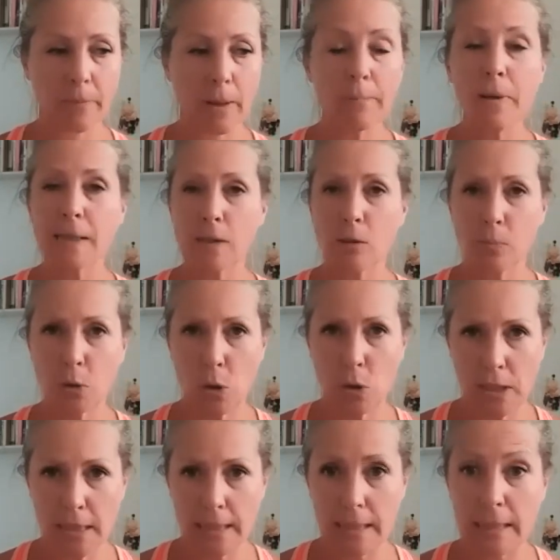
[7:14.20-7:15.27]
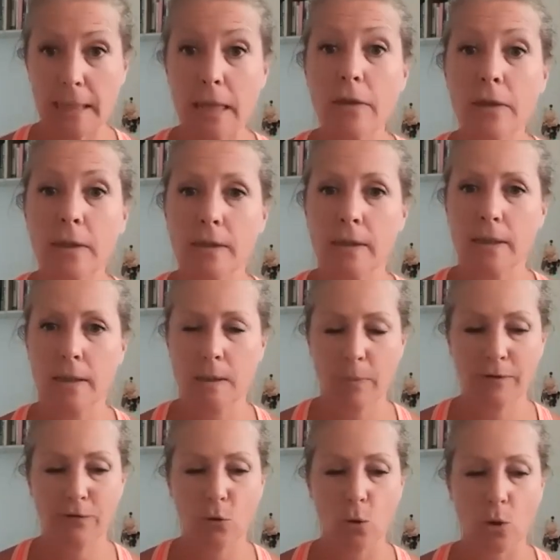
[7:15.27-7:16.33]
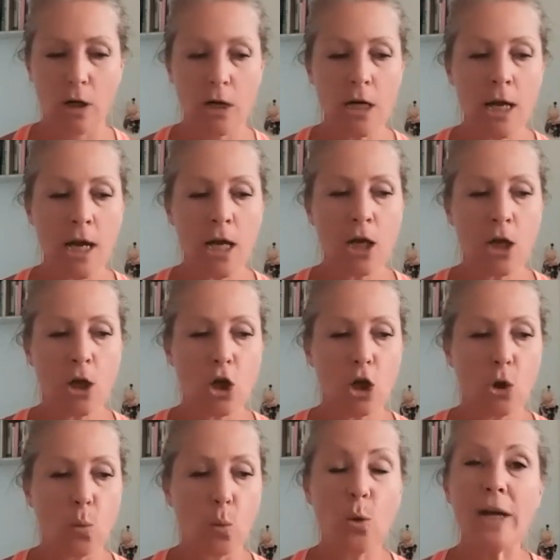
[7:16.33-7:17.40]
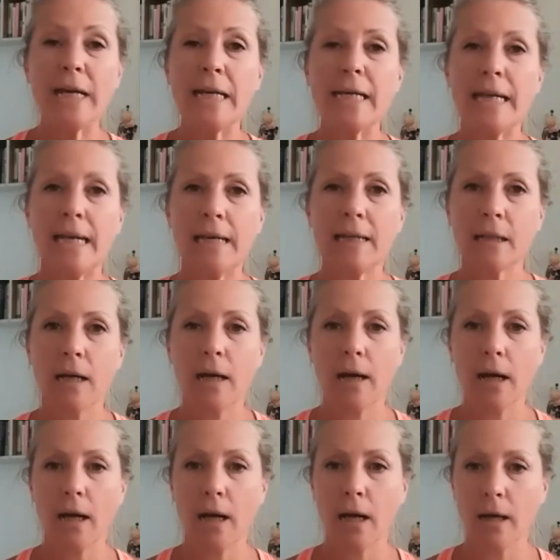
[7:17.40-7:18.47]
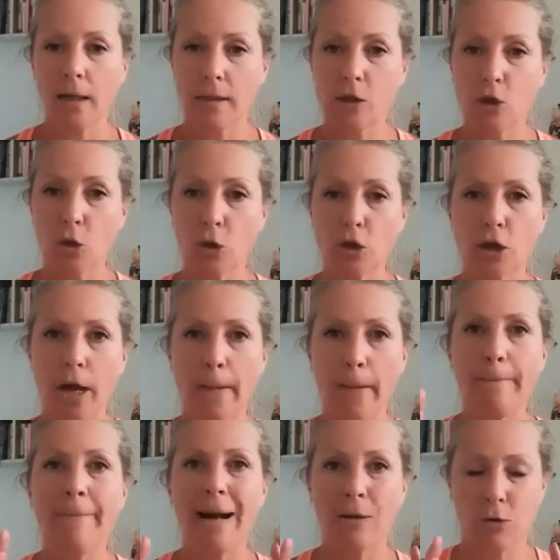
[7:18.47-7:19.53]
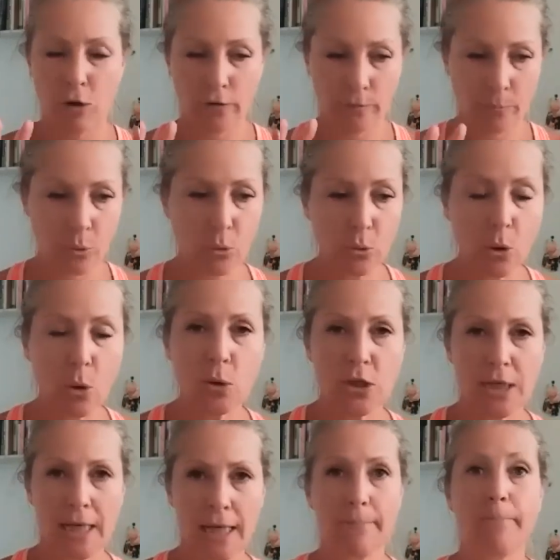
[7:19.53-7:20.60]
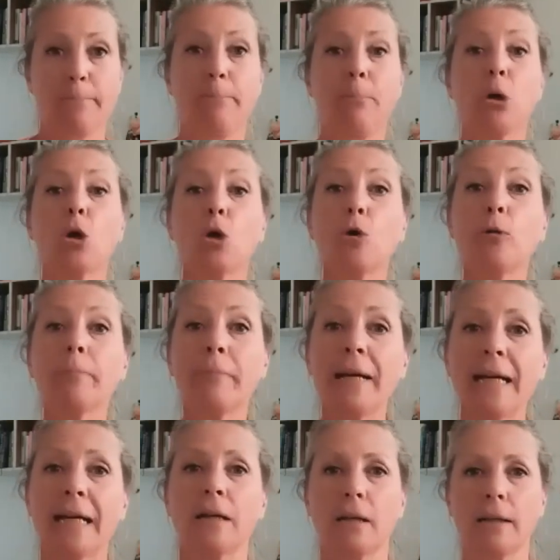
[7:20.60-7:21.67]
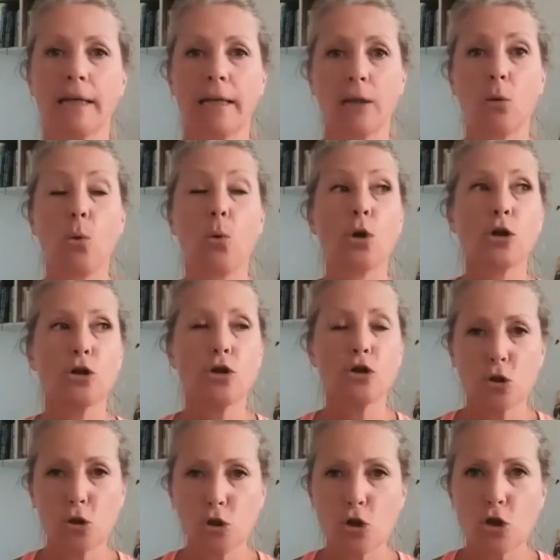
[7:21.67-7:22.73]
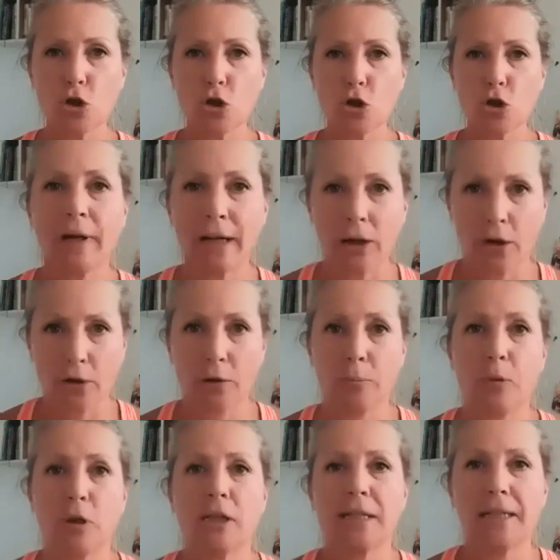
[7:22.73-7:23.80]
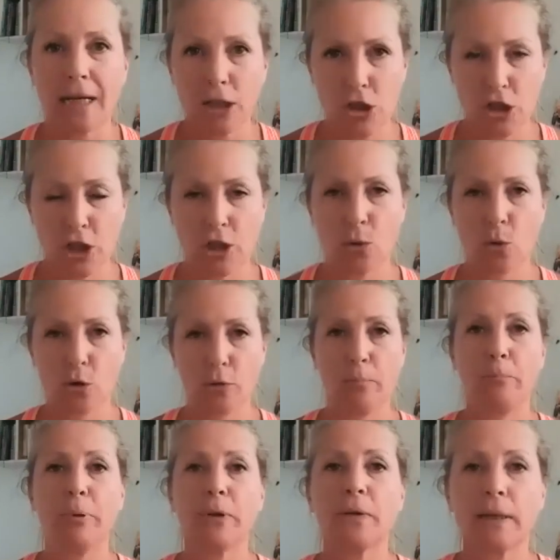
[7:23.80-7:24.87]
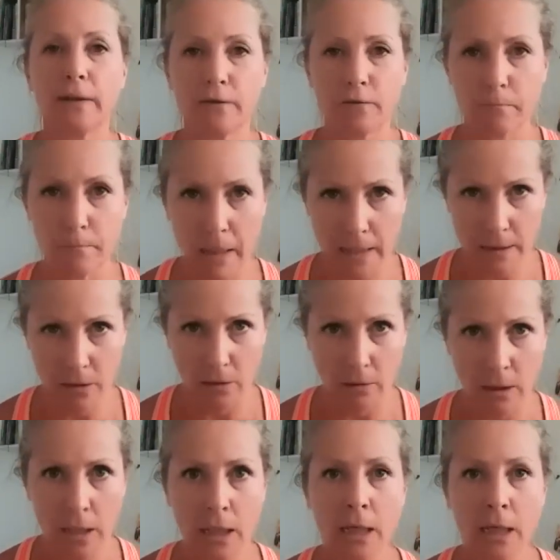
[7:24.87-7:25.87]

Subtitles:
muscle protein synthesis before, we need a certain amount of protein per meal in order to trigger the production or the building of muscle.